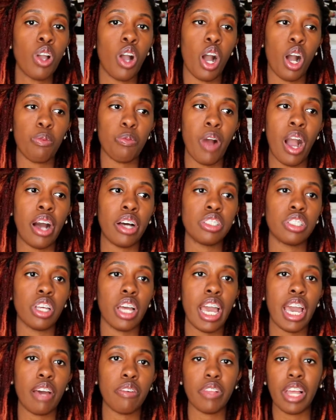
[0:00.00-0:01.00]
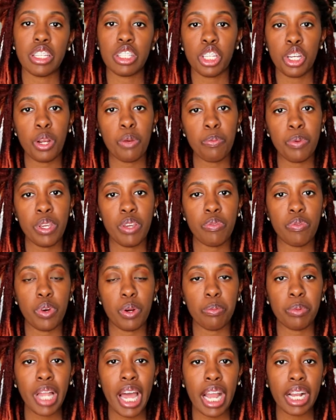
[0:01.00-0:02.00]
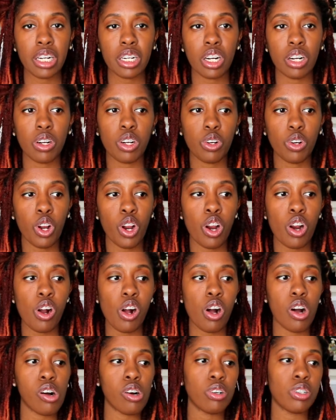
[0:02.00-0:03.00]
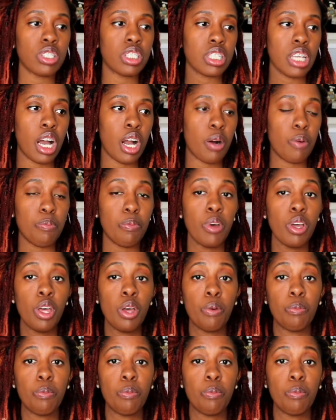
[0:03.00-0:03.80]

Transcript: Um, I also have like therapy for black girls, um,